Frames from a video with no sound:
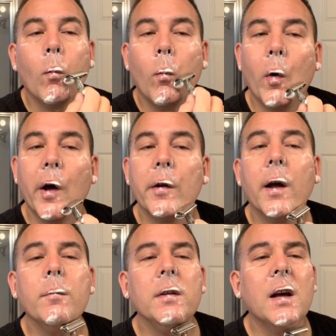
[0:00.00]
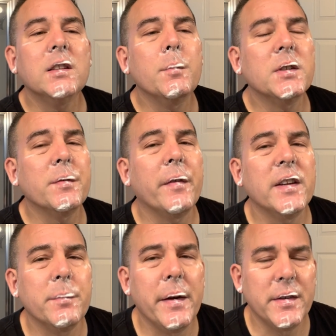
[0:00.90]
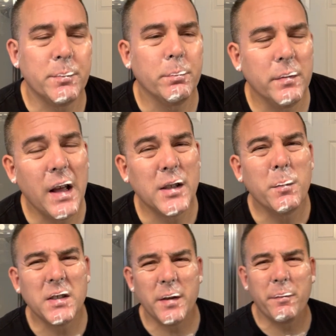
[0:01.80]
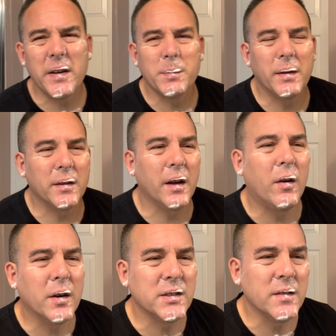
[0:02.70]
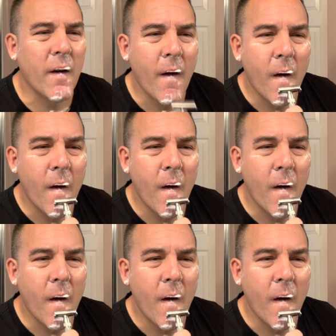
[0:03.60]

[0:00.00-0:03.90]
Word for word: But not too much information about the artisan.